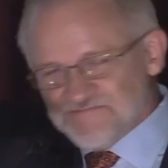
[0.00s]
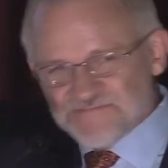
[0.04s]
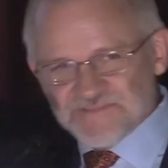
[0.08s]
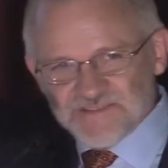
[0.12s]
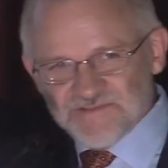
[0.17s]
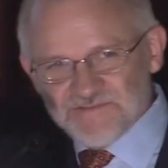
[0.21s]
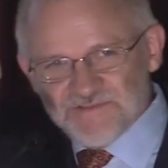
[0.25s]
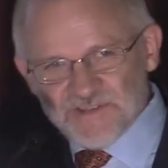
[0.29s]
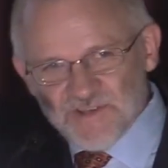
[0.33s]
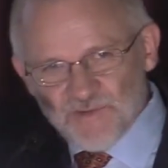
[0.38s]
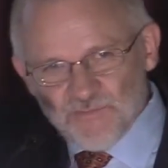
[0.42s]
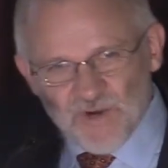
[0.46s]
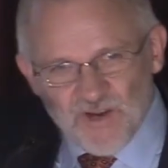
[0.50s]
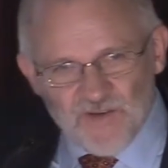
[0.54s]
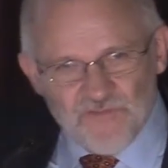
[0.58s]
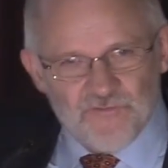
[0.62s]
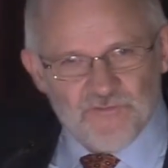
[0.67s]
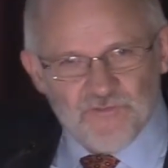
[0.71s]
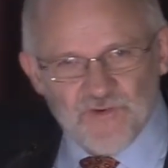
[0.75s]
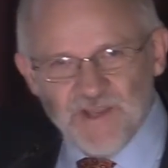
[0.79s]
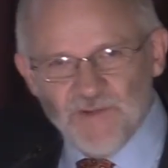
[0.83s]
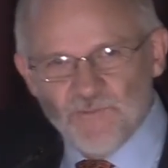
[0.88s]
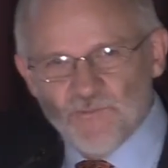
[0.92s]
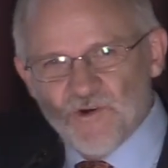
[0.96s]
the, the
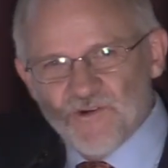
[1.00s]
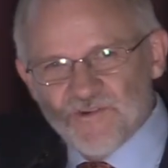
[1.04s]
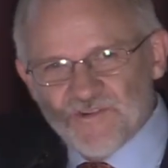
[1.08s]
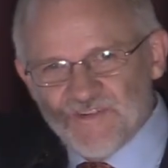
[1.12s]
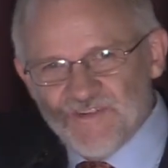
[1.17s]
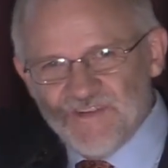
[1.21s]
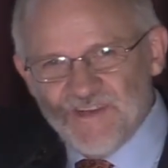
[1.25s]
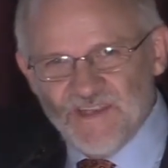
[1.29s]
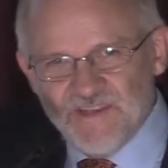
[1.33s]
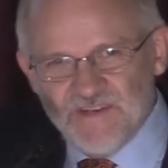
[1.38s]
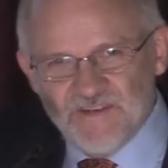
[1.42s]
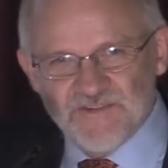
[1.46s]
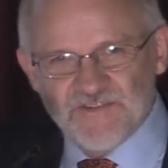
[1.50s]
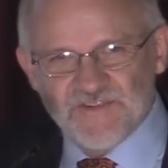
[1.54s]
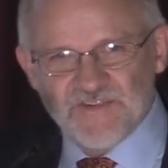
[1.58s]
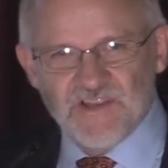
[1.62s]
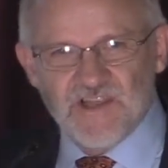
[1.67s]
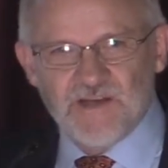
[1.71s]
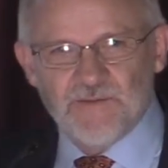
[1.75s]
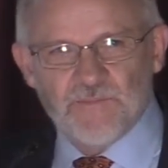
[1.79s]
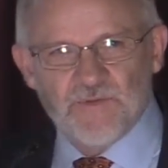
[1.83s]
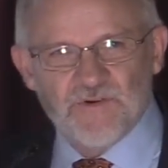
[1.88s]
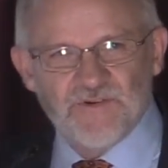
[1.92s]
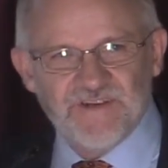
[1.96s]
rough framework today, there's a
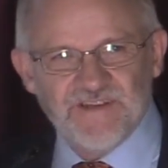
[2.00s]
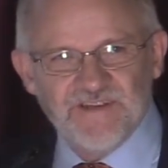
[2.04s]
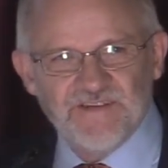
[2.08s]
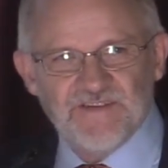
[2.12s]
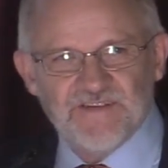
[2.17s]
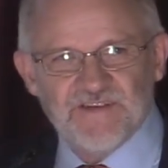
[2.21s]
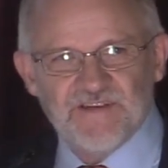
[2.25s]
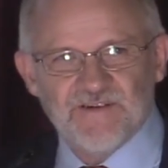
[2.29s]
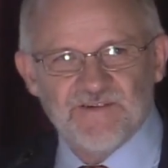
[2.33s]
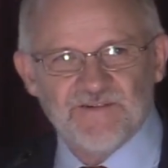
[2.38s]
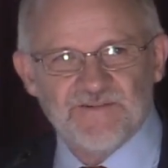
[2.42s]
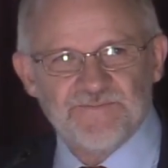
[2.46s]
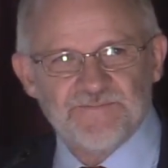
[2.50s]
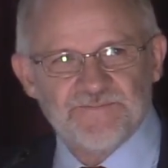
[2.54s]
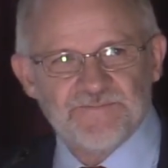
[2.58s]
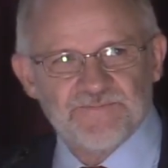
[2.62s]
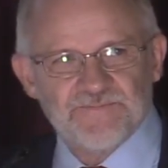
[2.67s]
lot more detail.